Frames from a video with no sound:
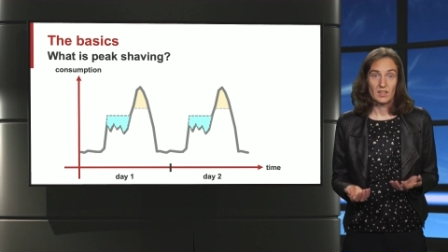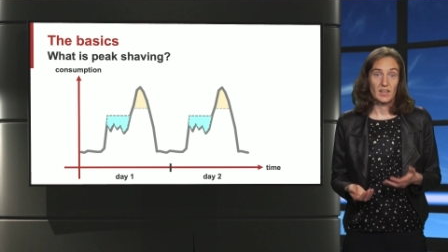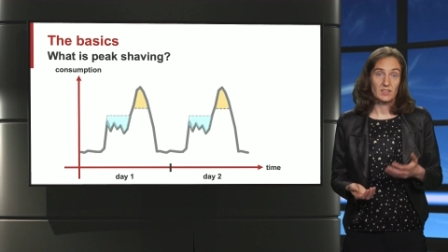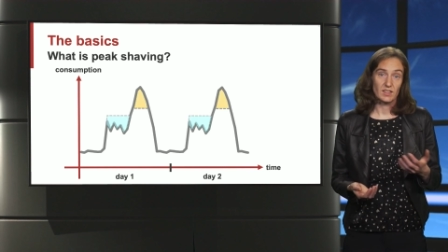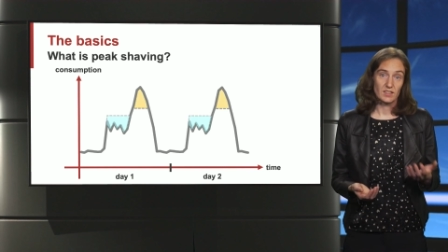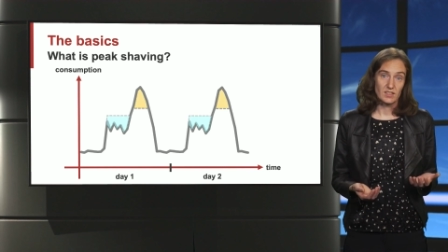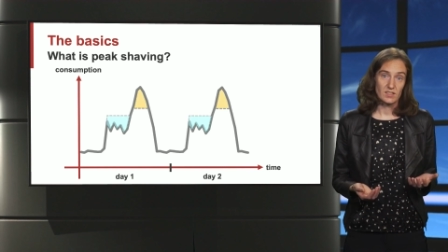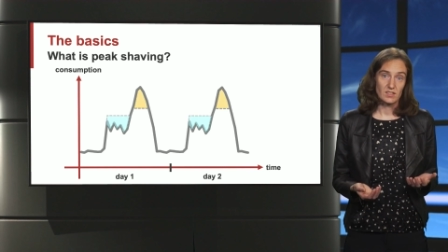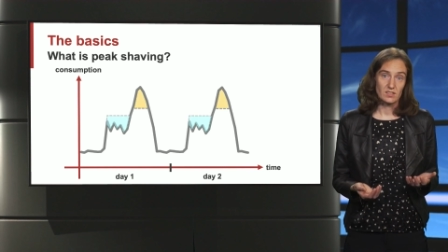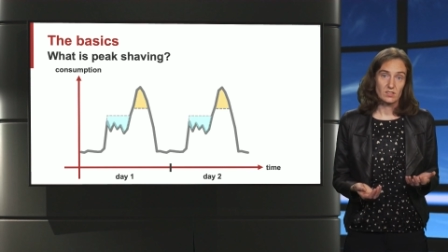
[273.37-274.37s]
and
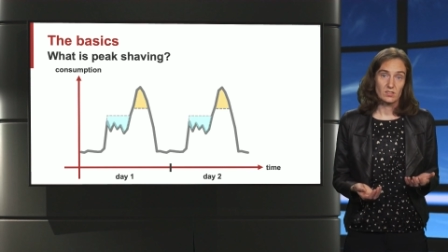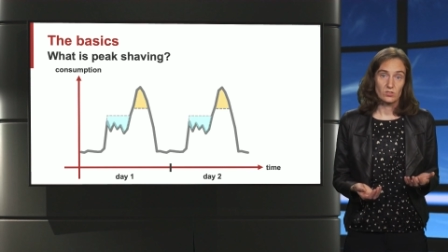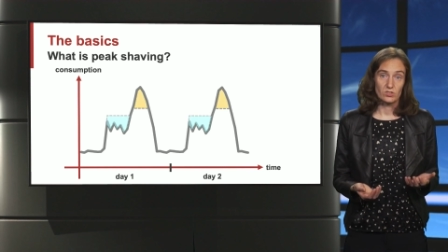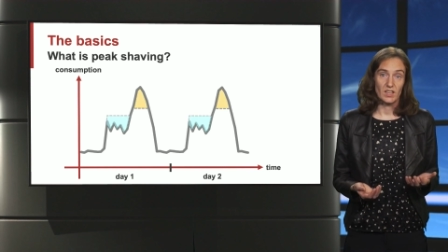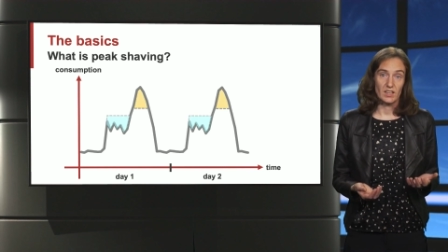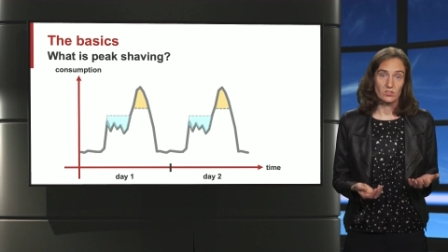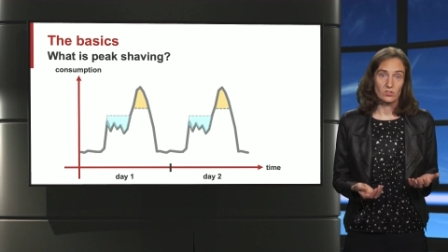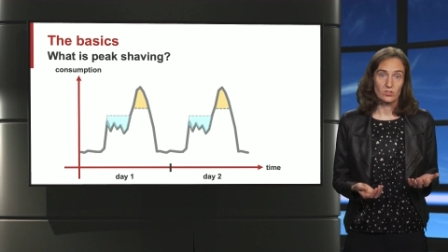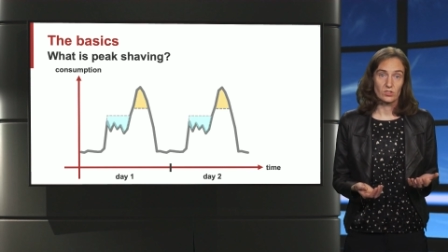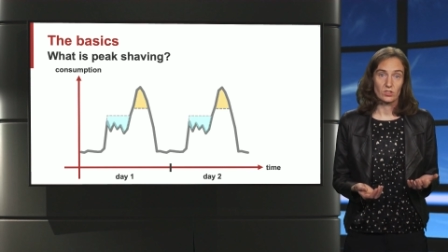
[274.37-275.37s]
release it to the end
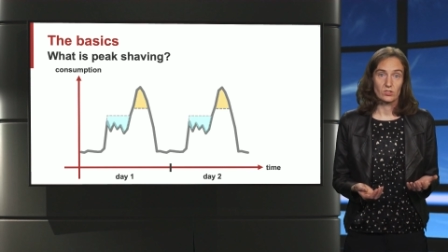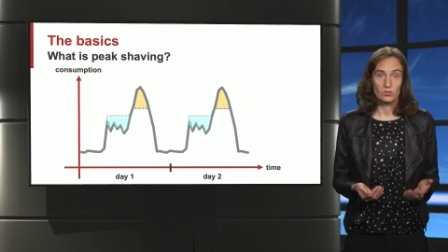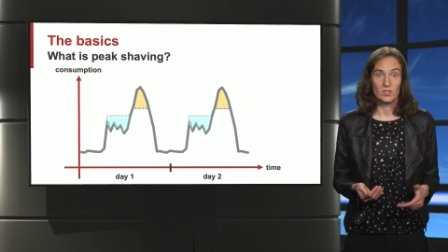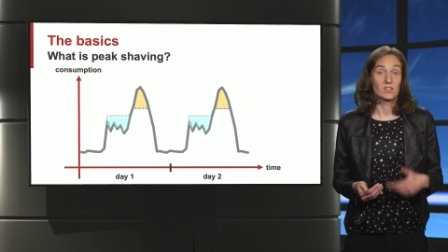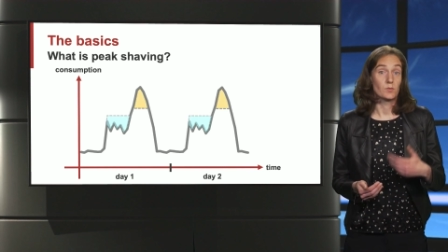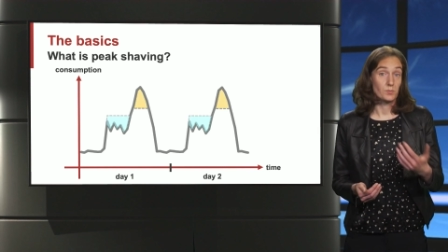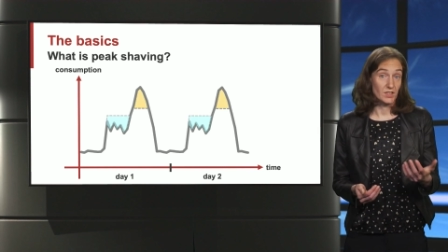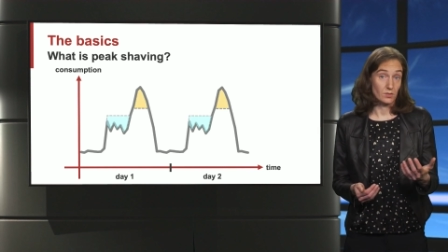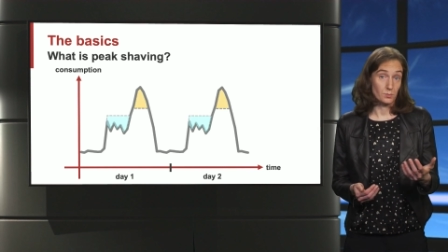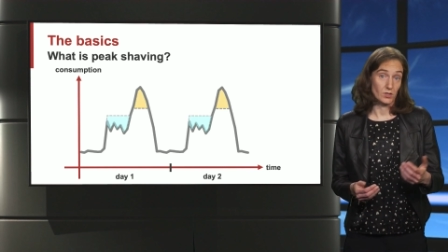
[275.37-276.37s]
user during the
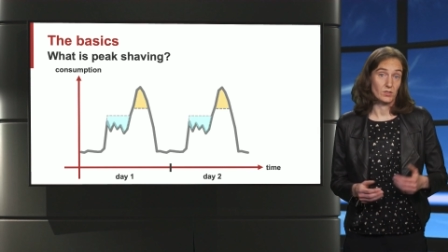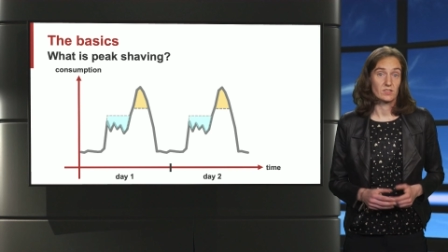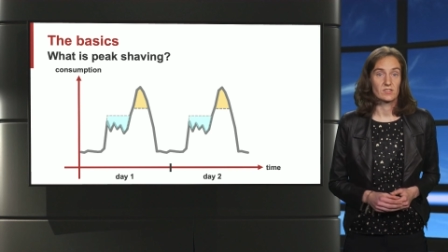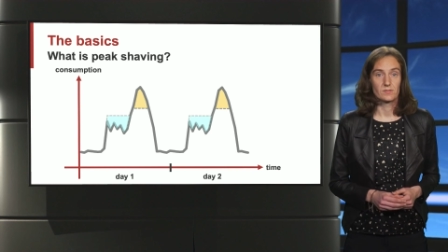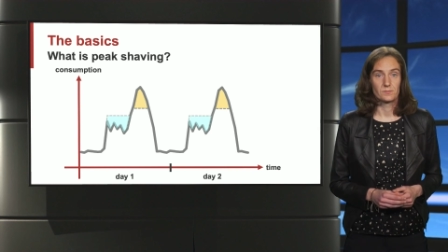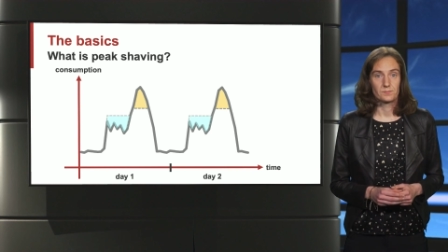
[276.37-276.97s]
peak periods.